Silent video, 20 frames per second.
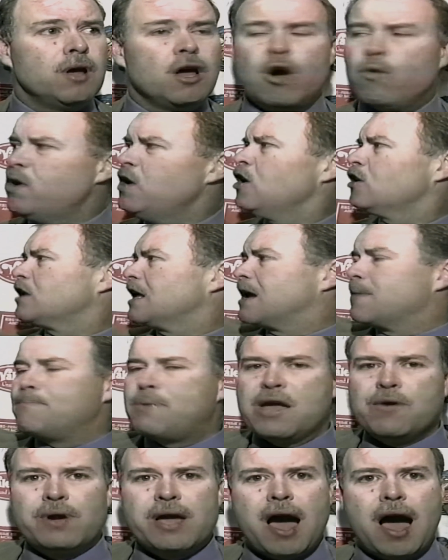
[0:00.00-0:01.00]
We look like a Pee
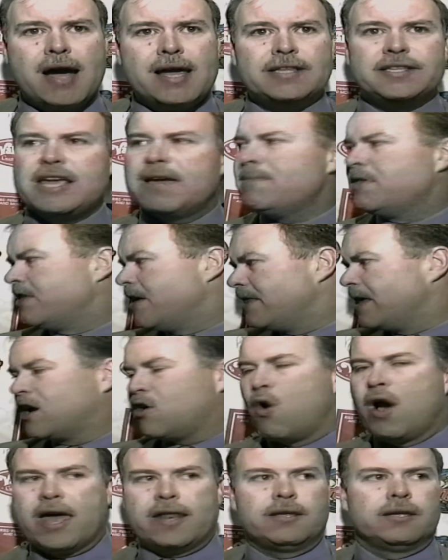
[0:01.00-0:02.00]
Wee hockey team, and then they
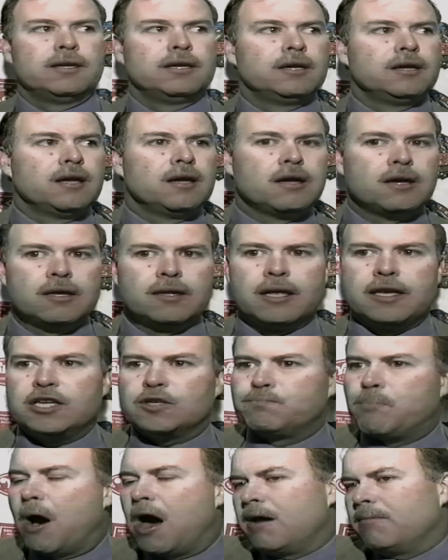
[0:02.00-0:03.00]
quit. They just
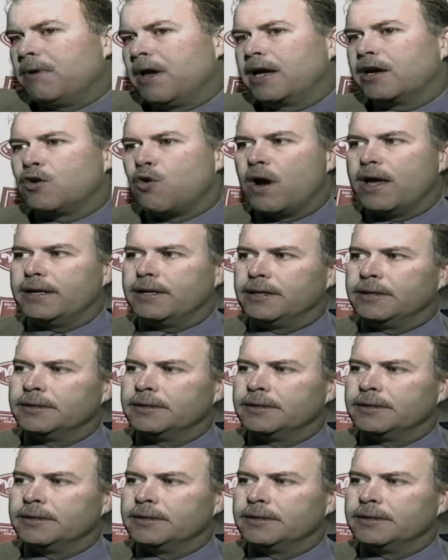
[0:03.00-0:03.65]
bottom line quit.